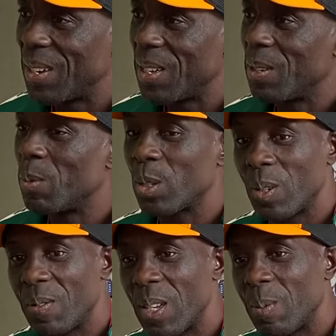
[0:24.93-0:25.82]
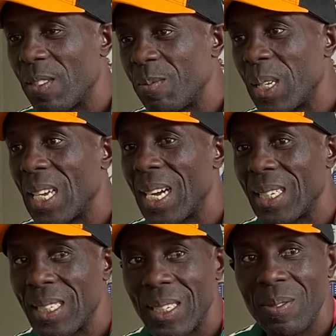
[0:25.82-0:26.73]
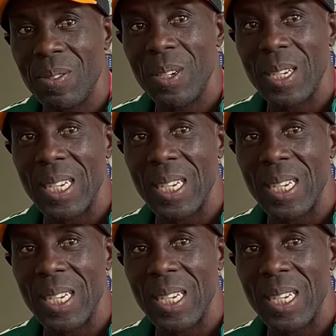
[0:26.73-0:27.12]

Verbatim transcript: Uh, most of them have been active.